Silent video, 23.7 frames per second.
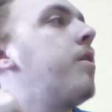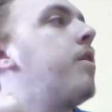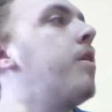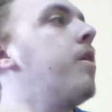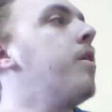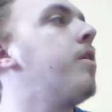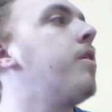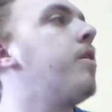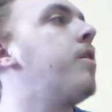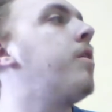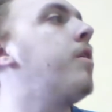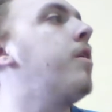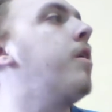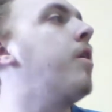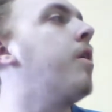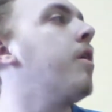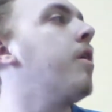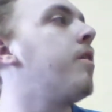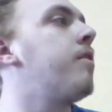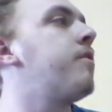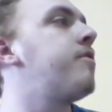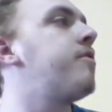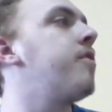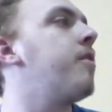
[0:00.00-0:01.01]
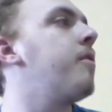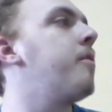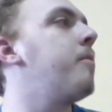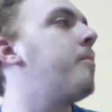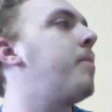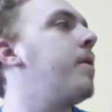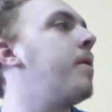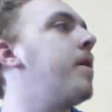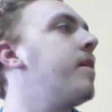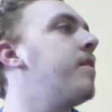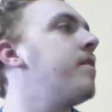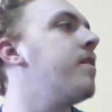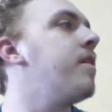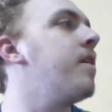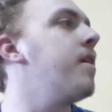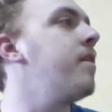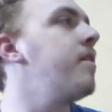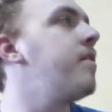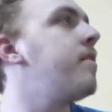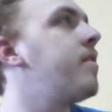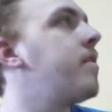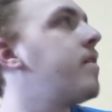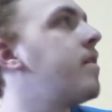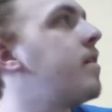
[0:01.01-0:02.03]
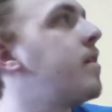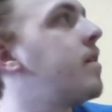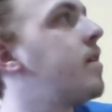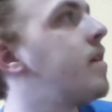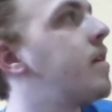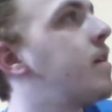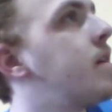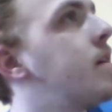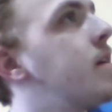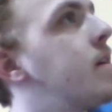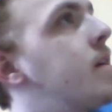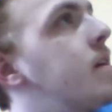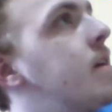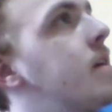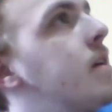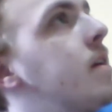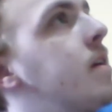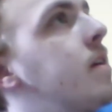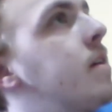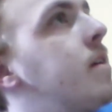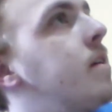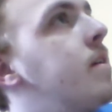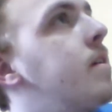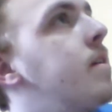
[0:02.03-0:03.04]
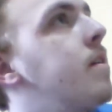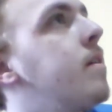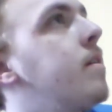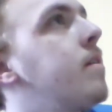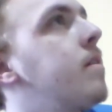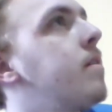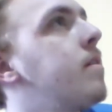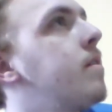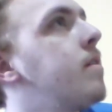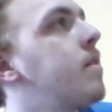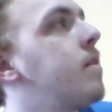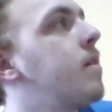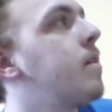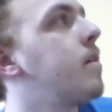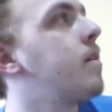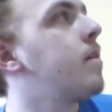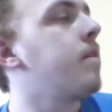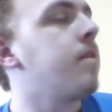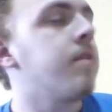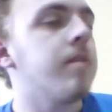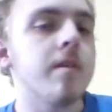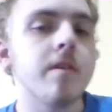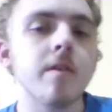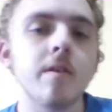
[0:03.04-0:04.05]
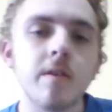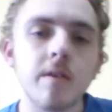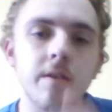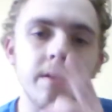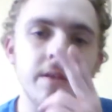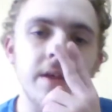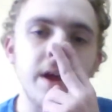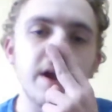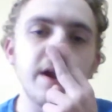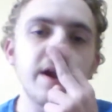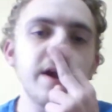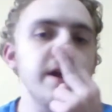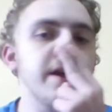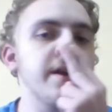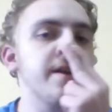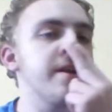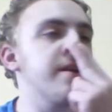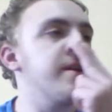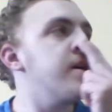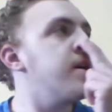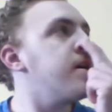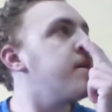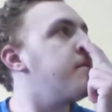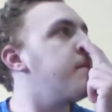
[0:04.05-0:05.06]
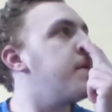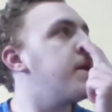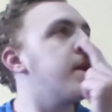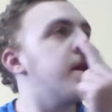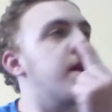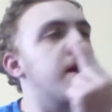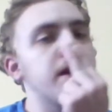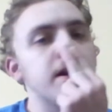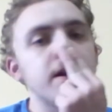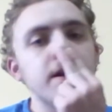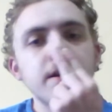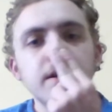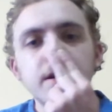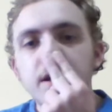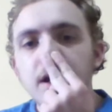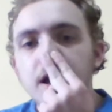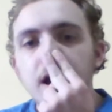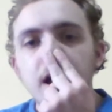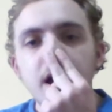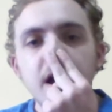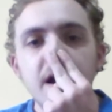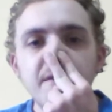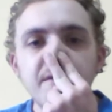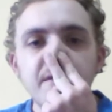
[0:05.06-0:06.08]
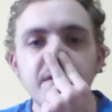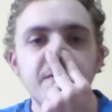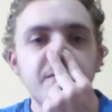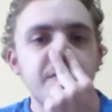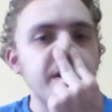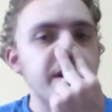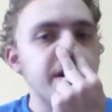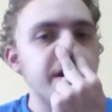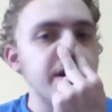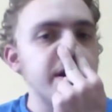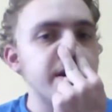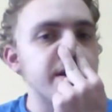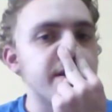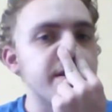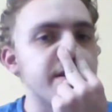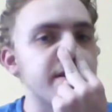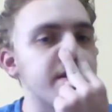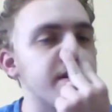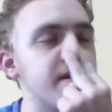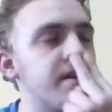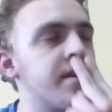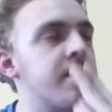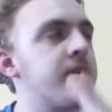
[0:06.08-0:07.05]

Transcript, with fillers: G- Gonzo appears in it? Ladies and gentlemen, and other things.